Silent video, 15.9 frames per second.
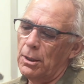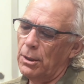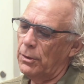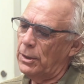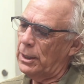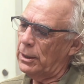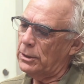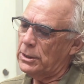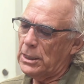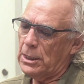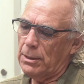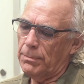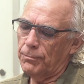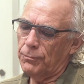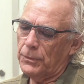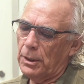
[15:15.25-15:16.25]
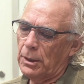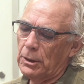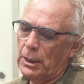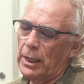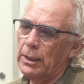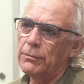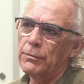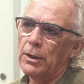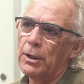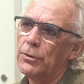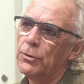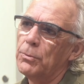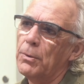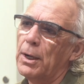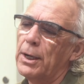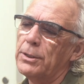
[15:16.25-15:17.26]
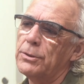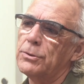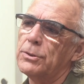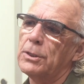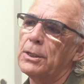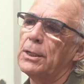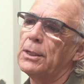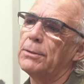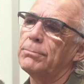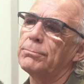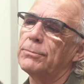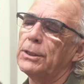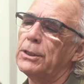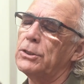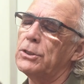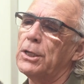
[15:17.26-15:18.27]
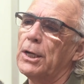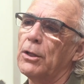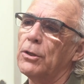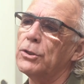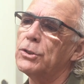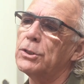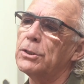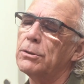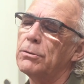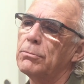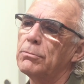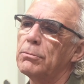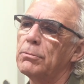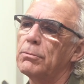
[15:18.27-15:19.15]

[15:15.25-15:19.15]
that a lot of otherwise intelligent